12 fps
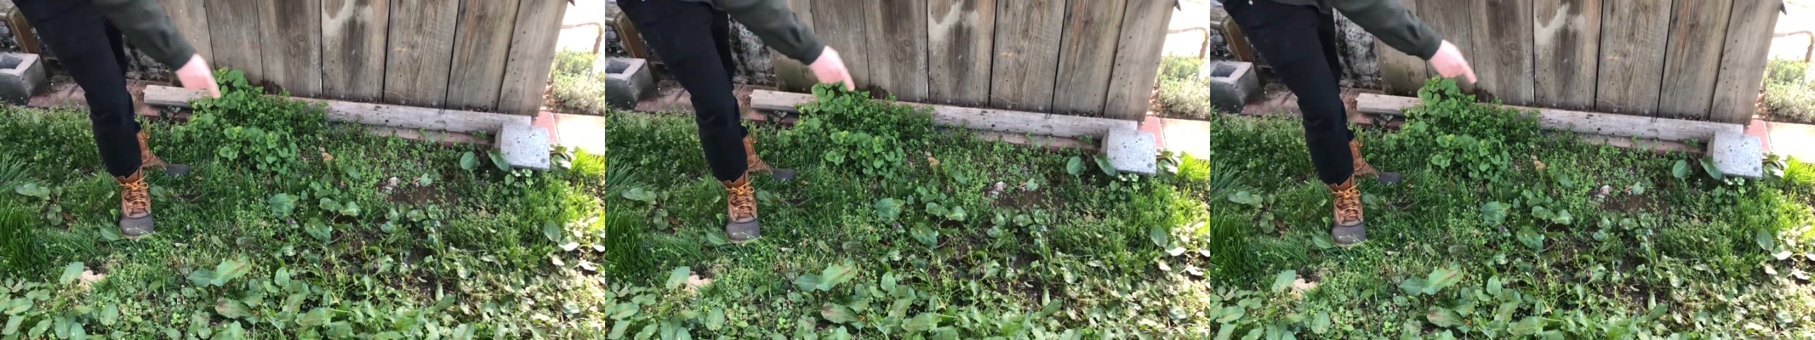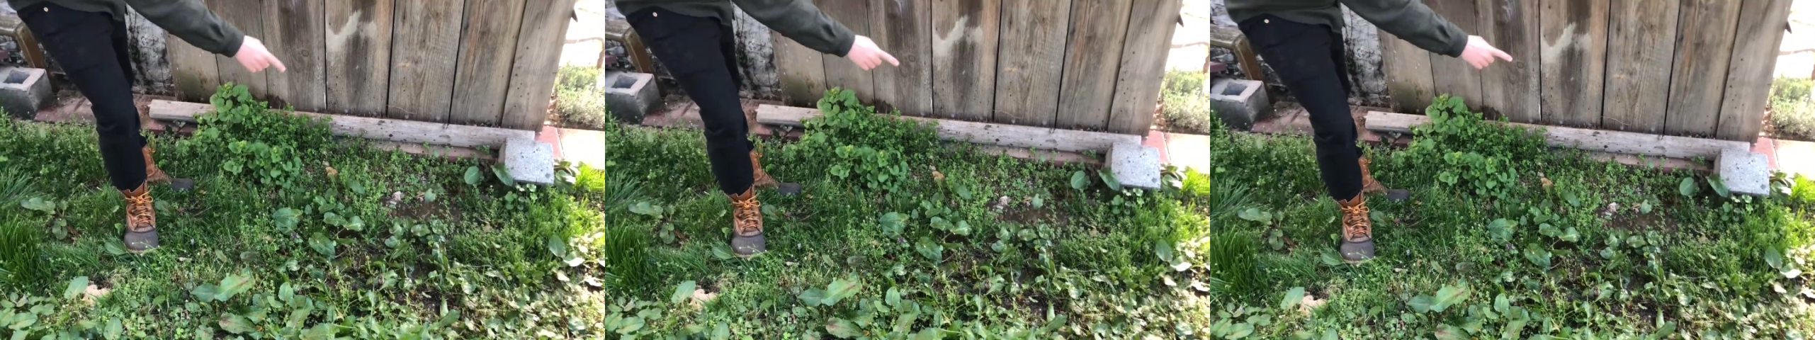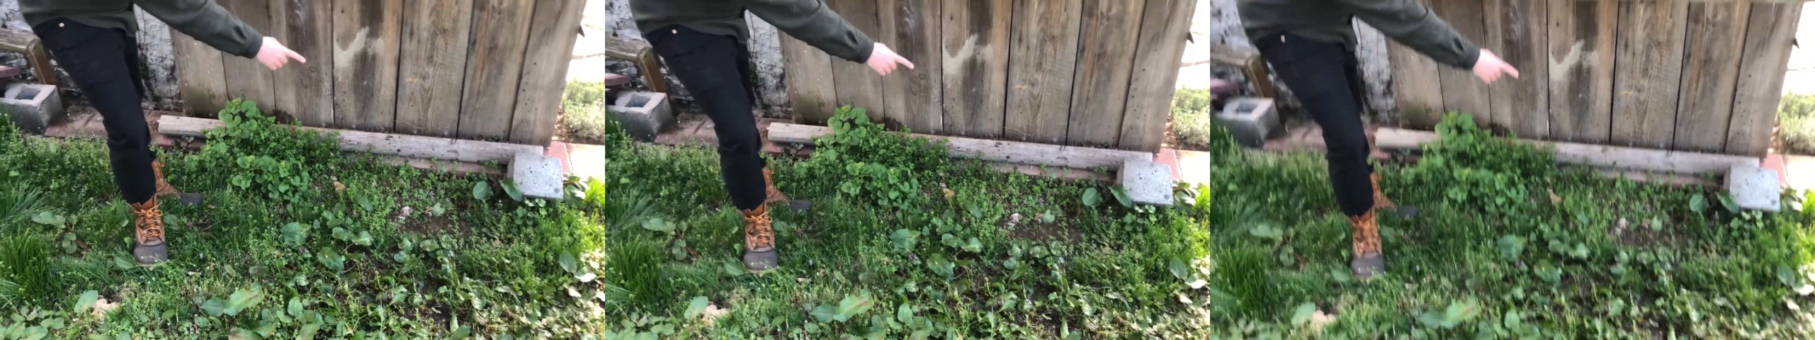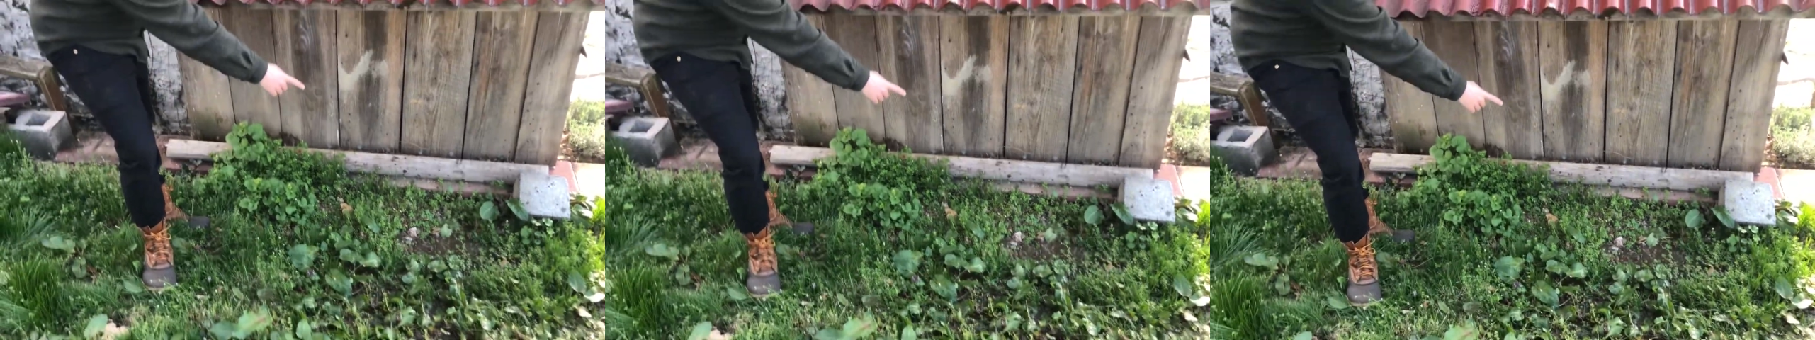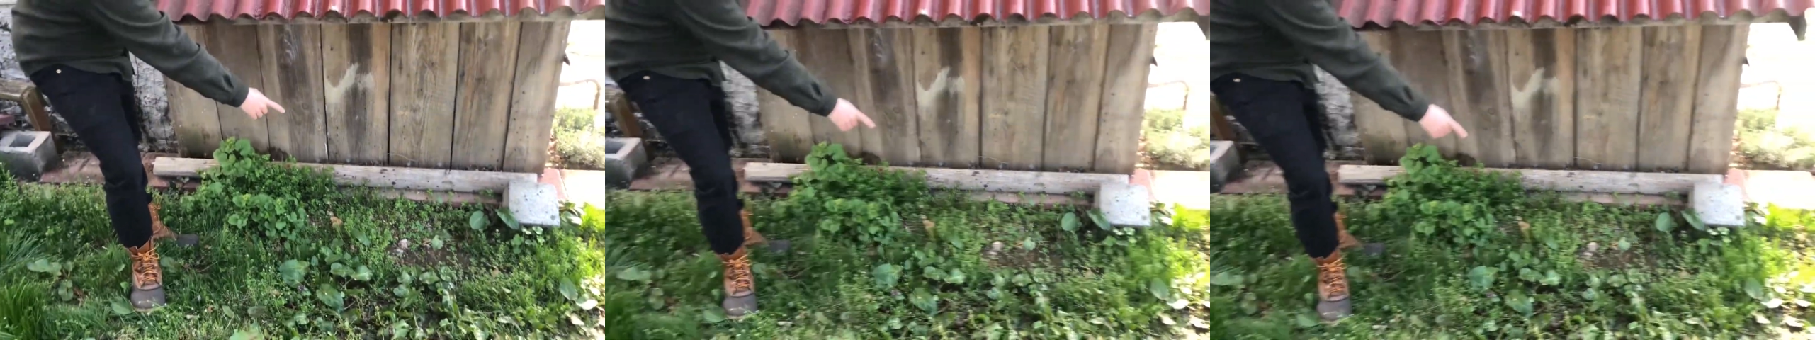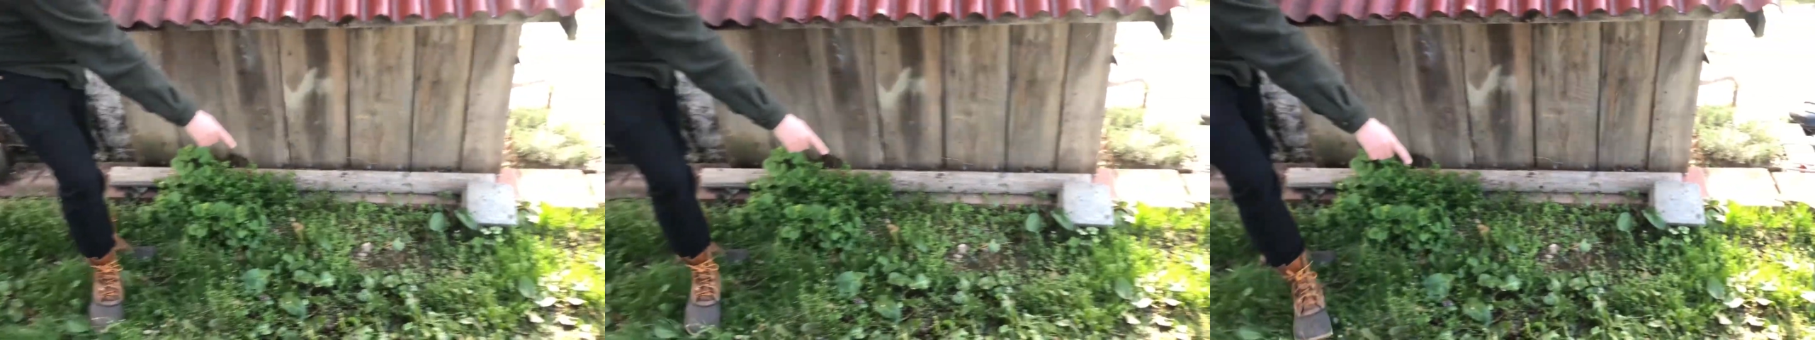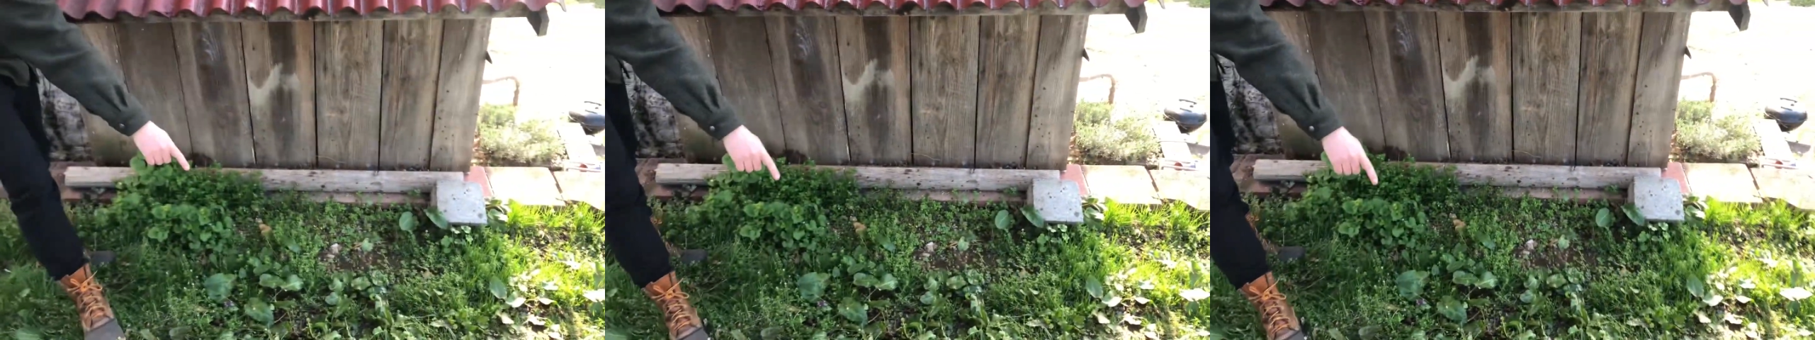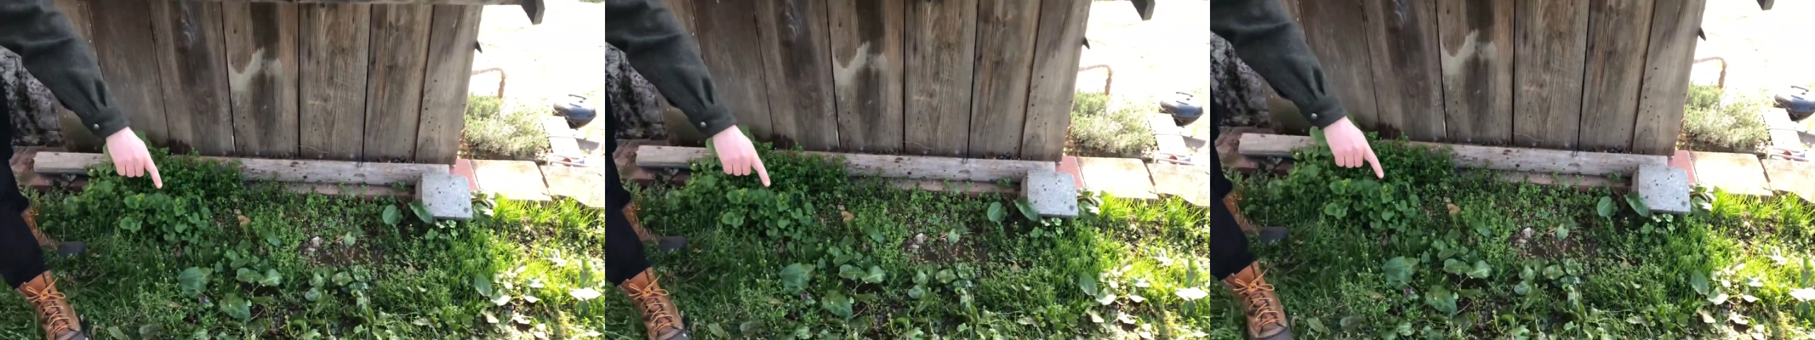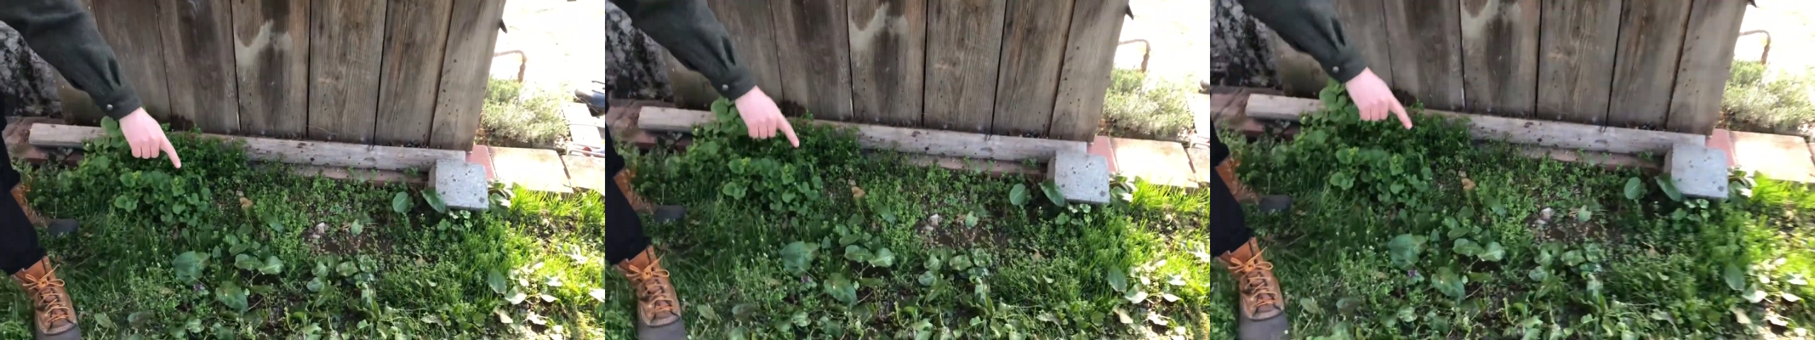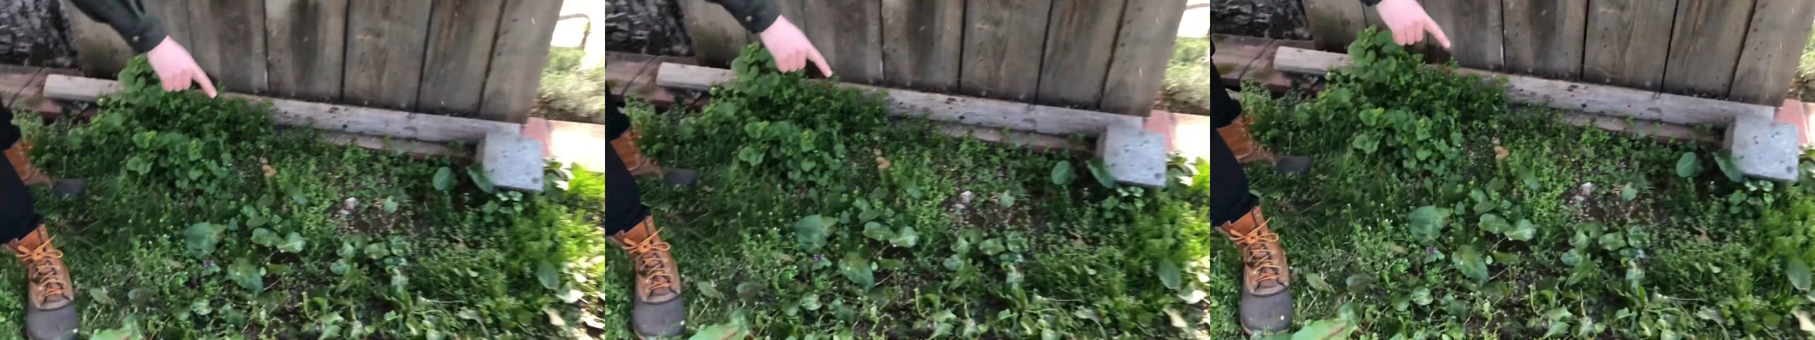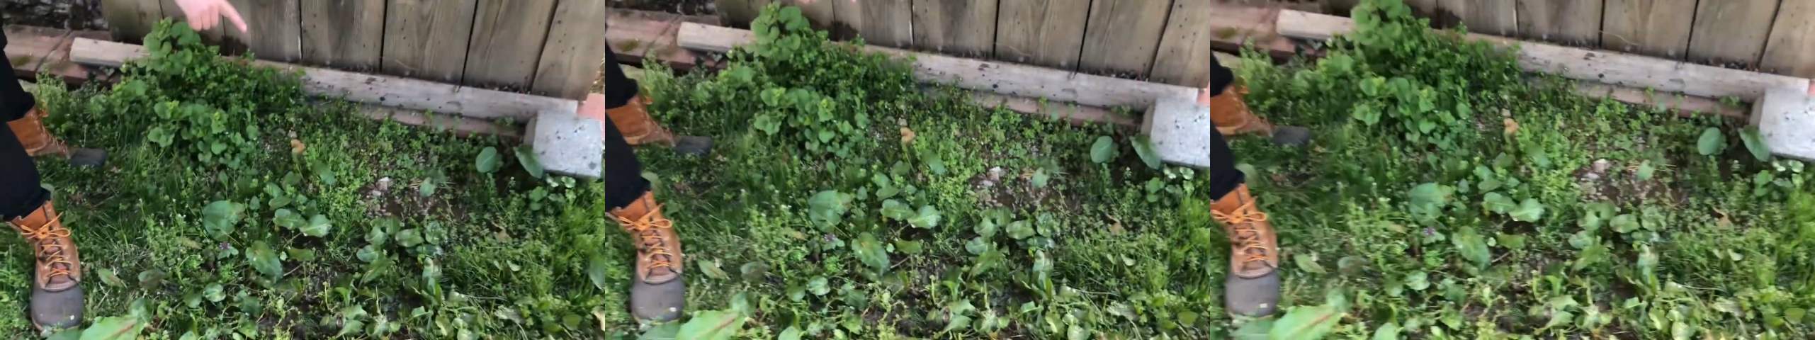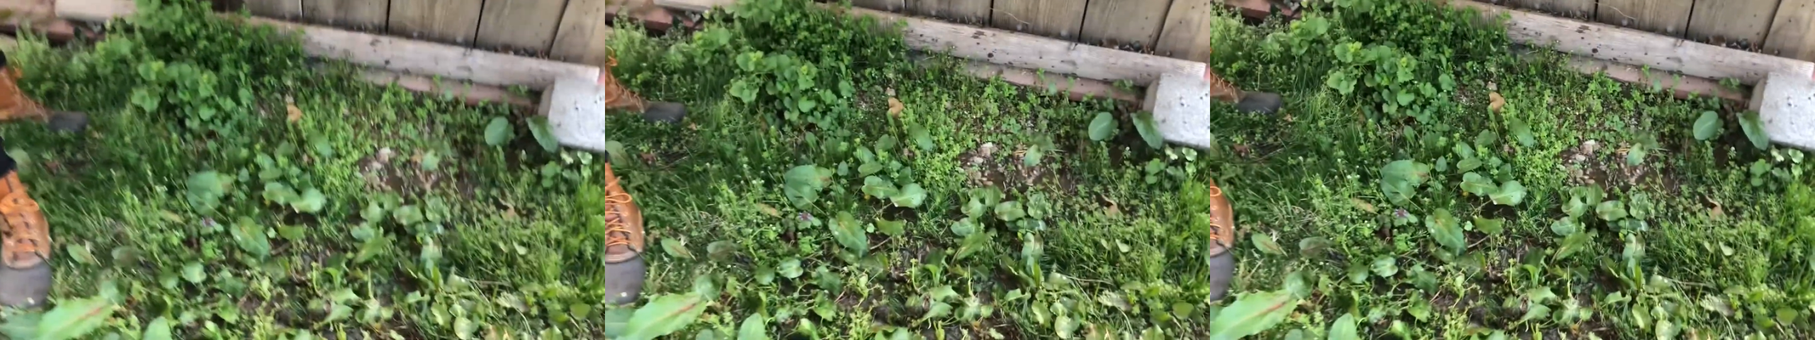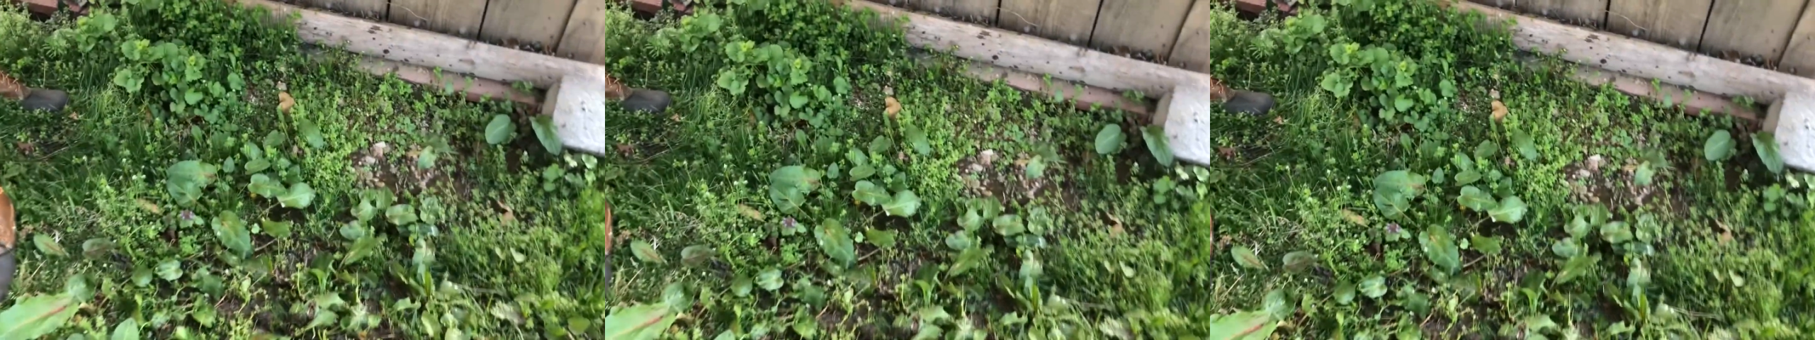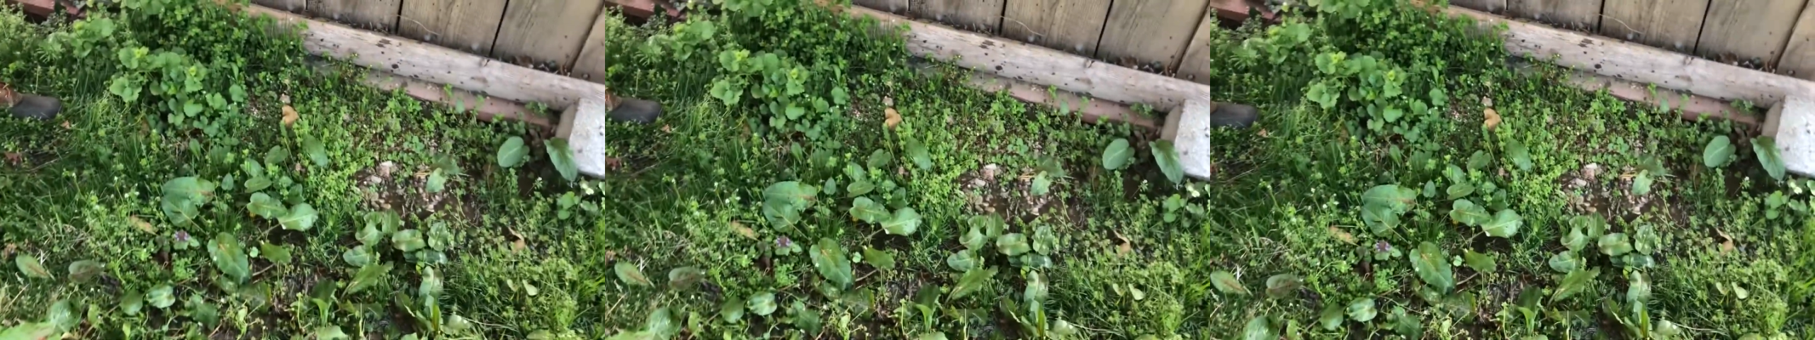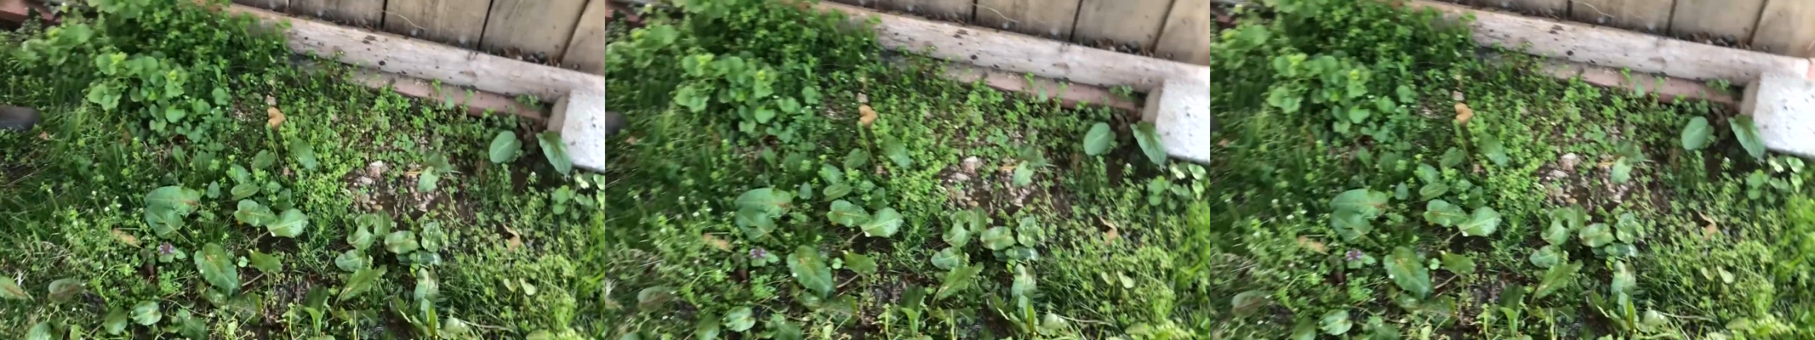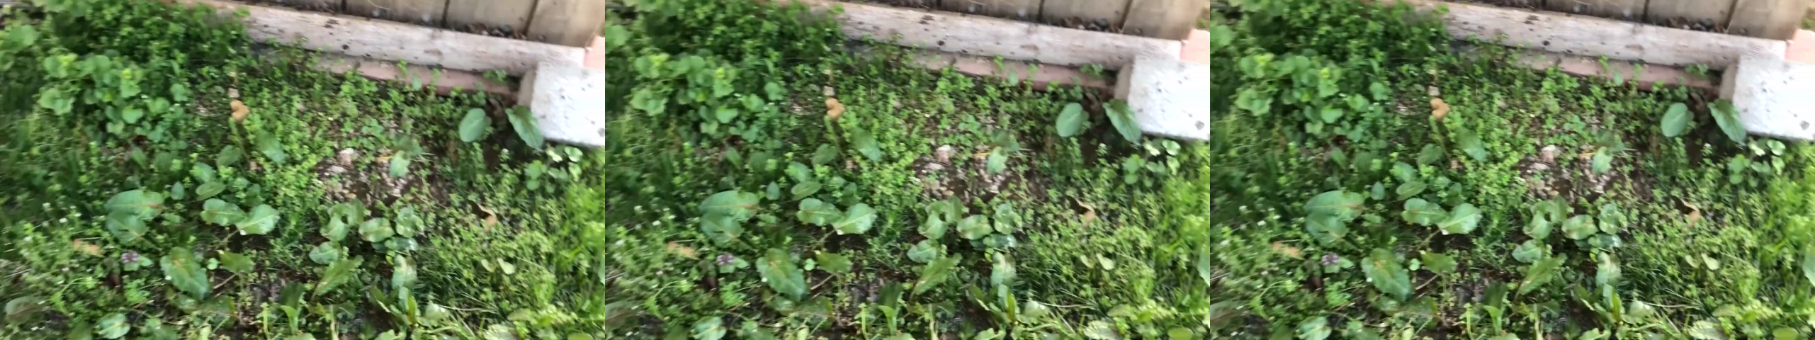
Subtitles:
Nobody's mouth can be seen.